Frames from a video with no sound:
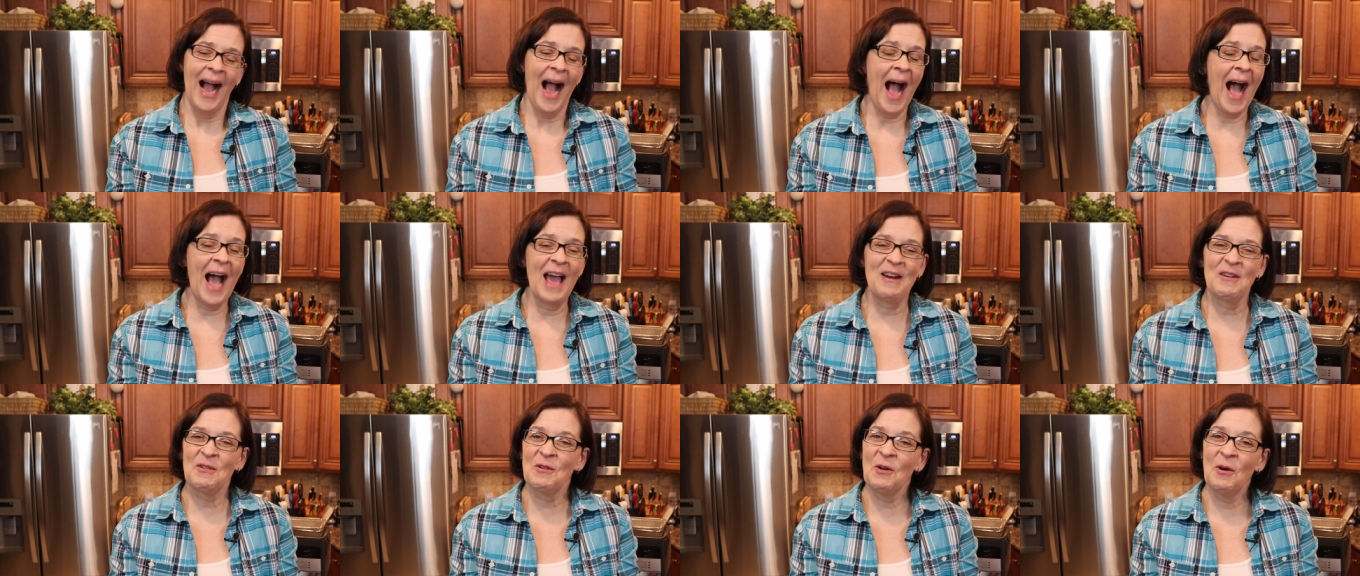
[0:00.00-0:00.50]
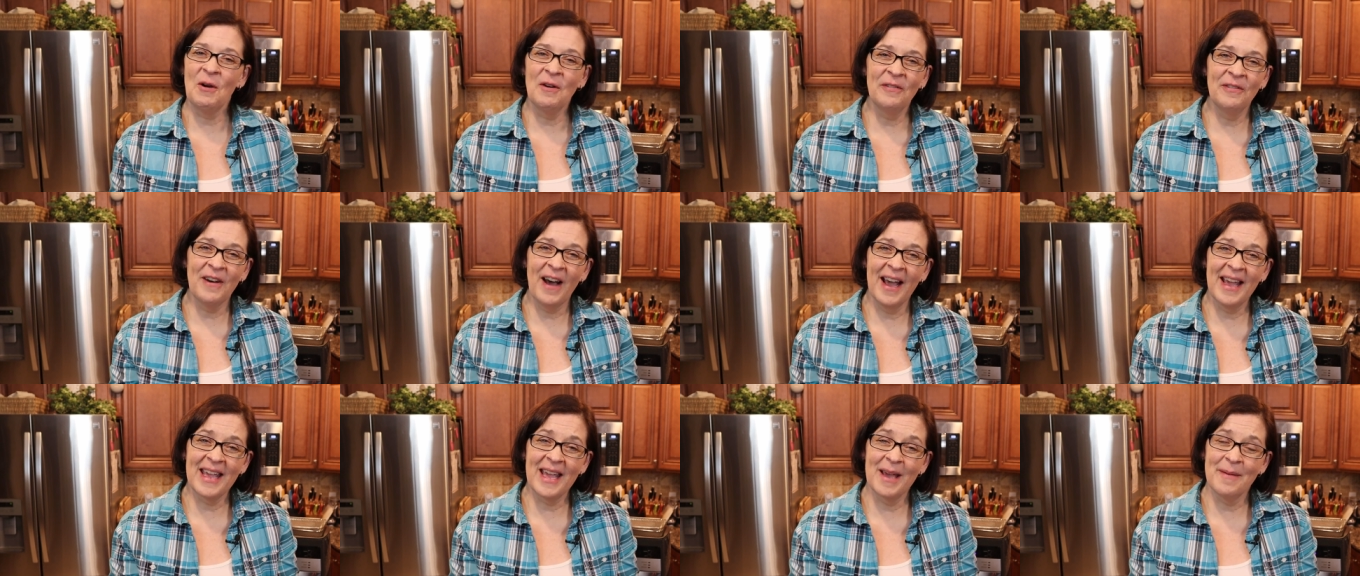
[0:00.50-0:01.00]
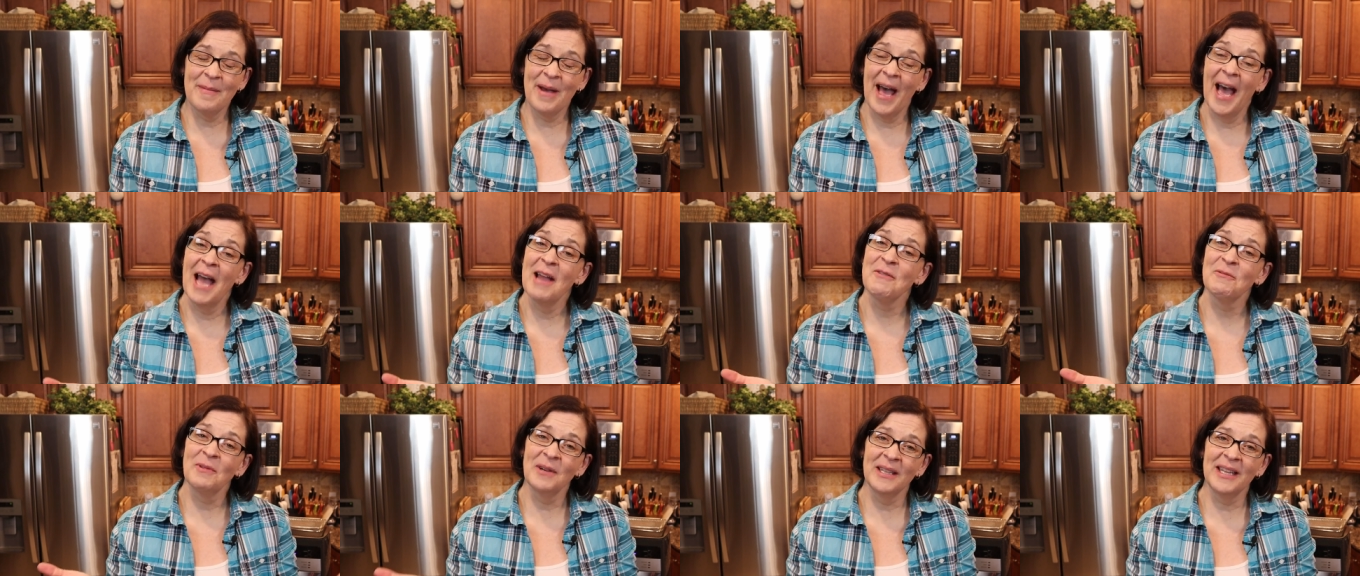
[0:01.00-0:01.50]
I don't know if I am.
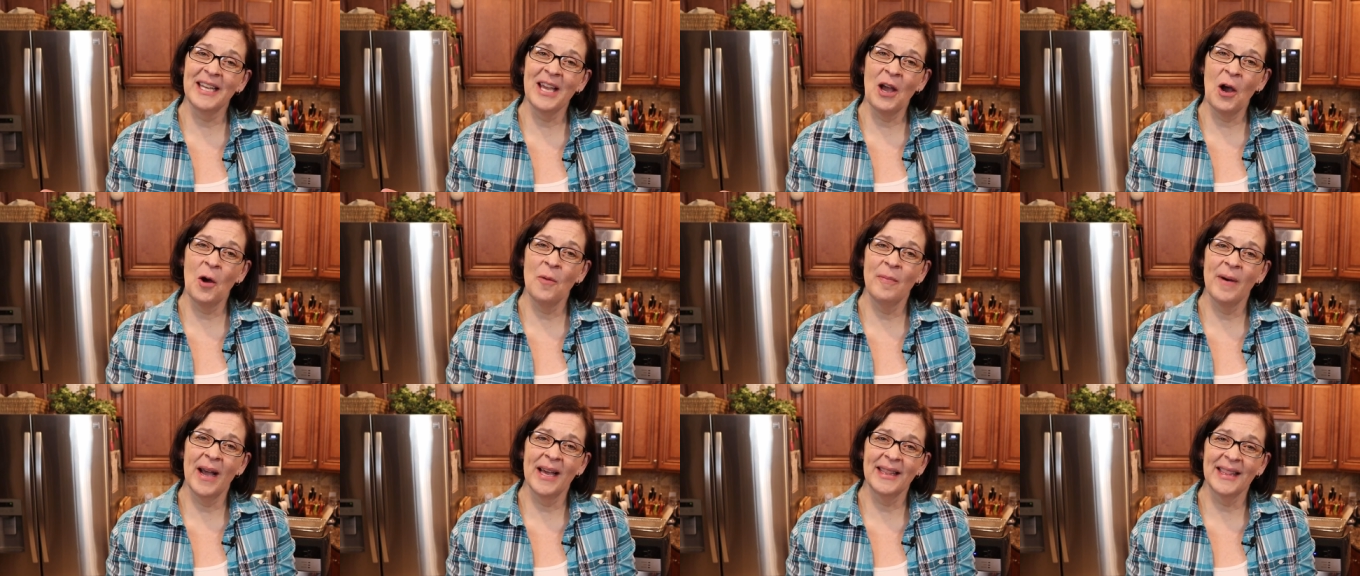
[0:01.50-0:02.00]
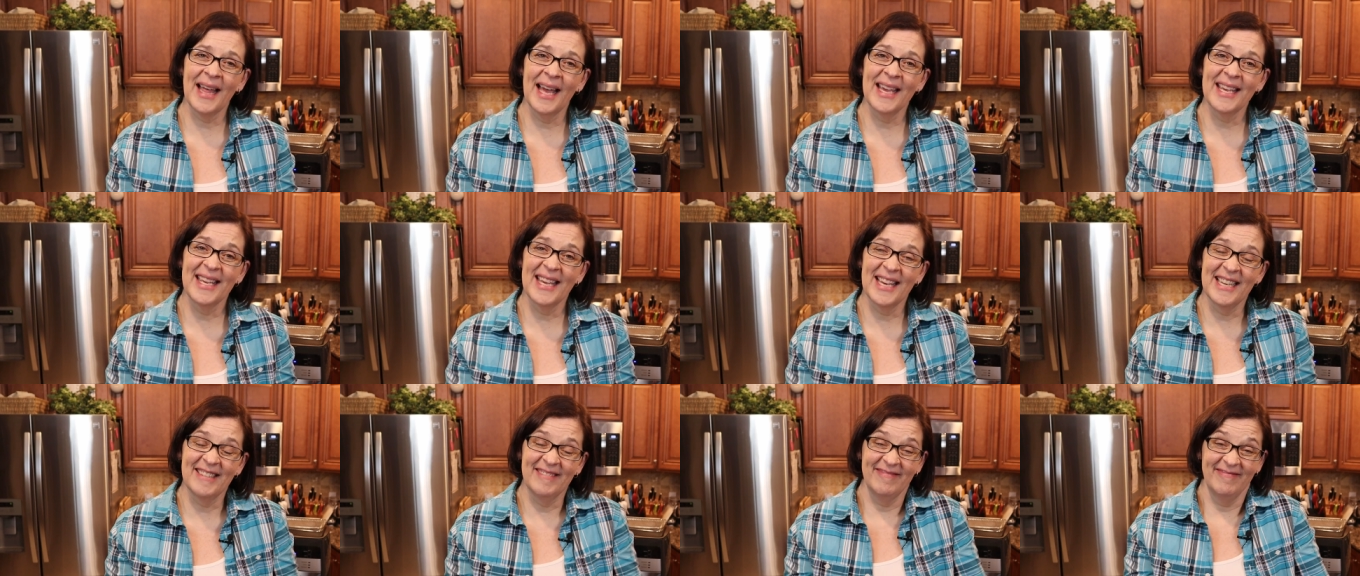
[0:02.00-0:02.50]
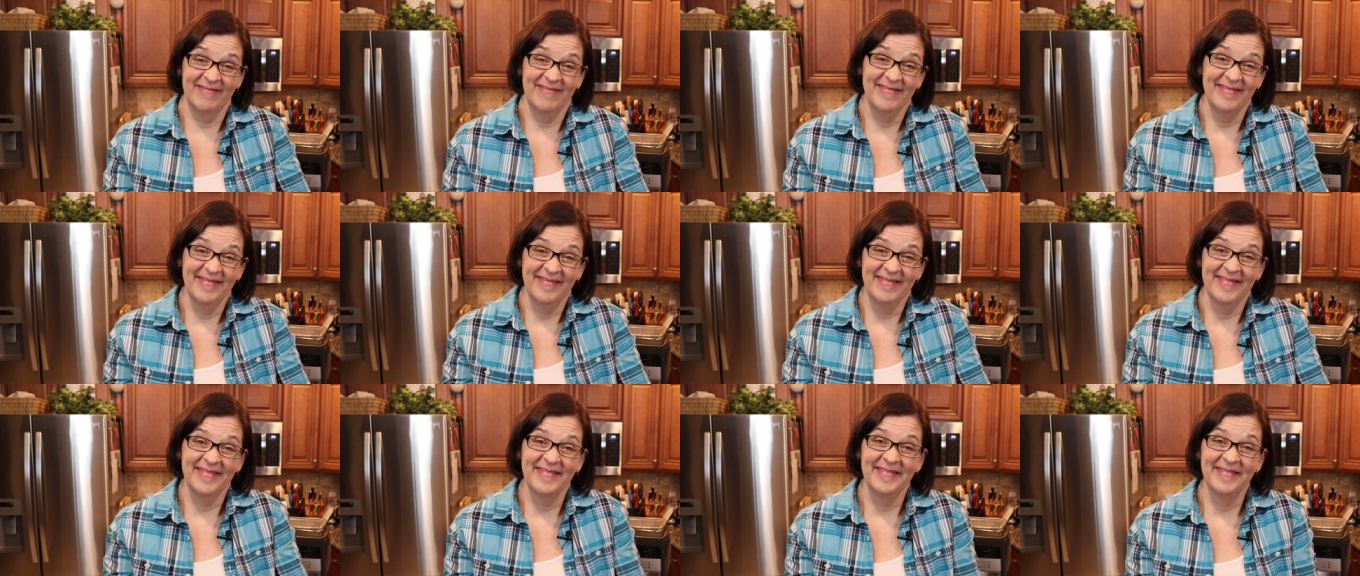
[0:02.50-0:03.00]
I really hope I like it.
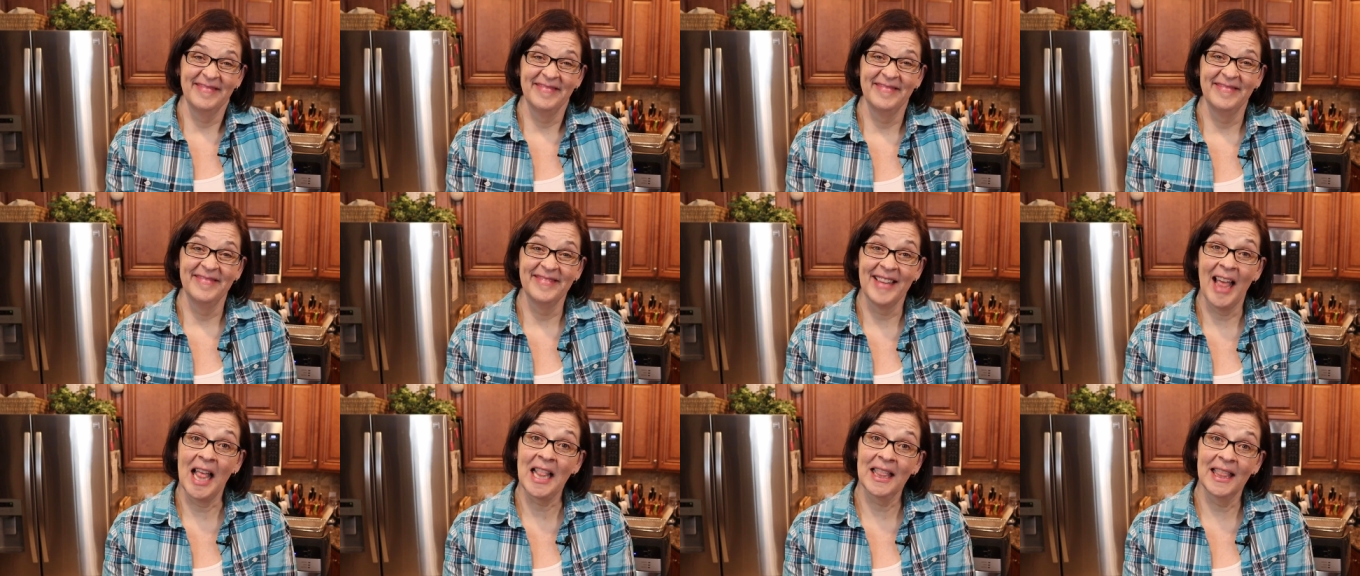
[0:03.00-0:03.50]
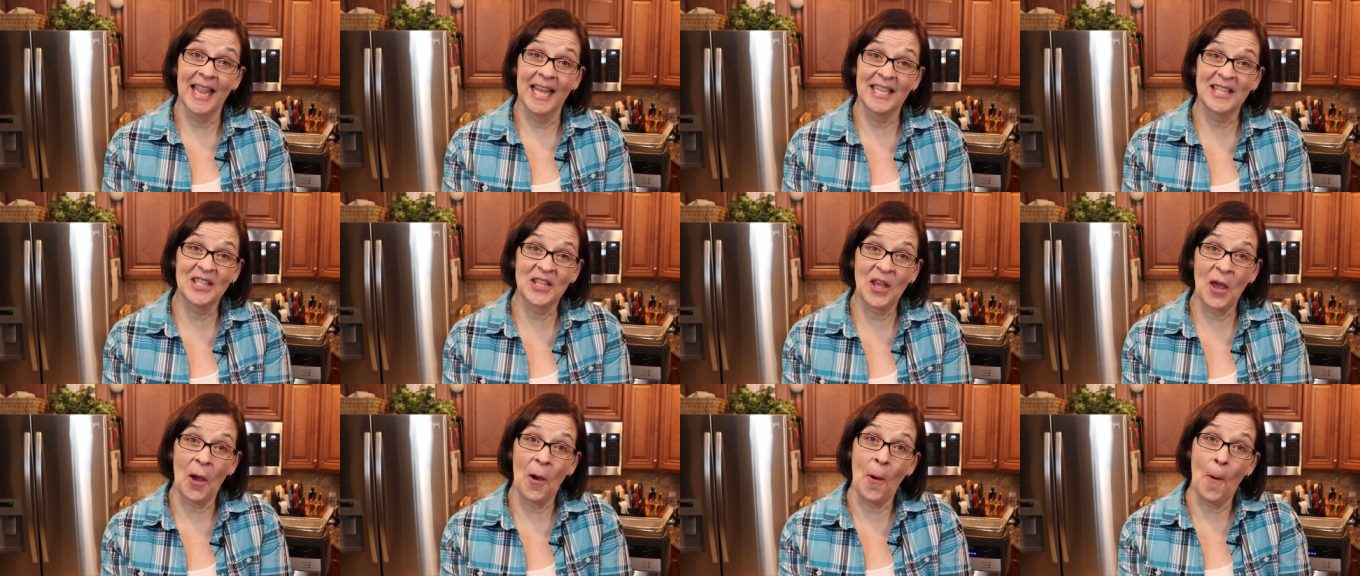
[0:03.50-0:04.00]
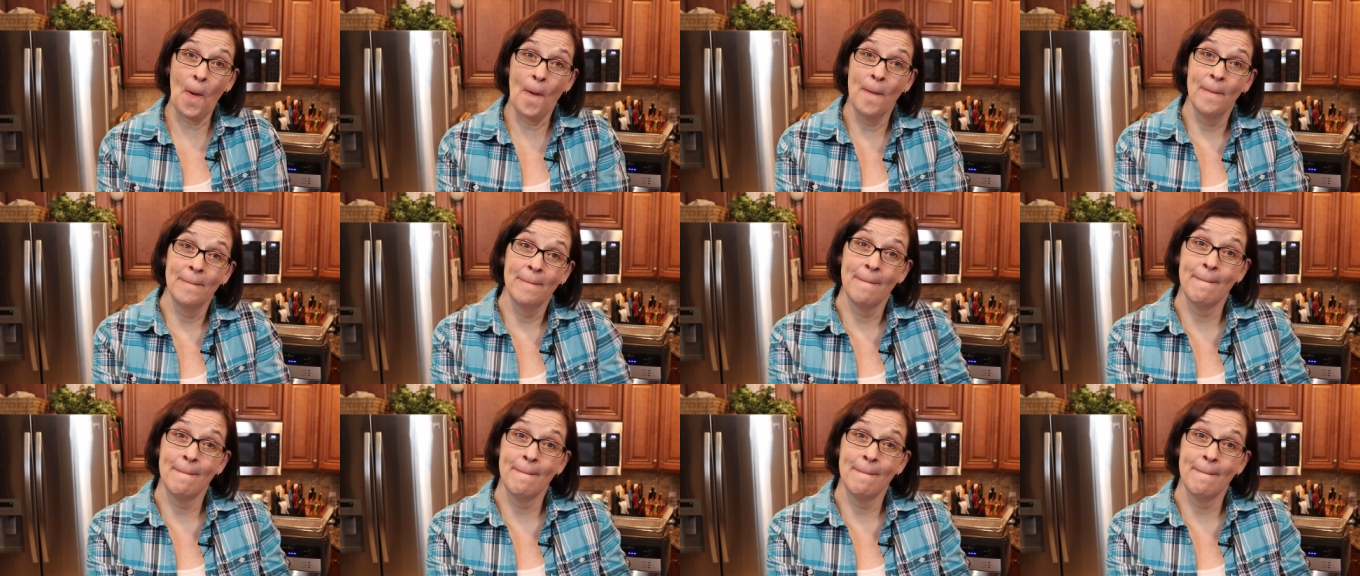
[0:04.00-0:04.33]
Let's go.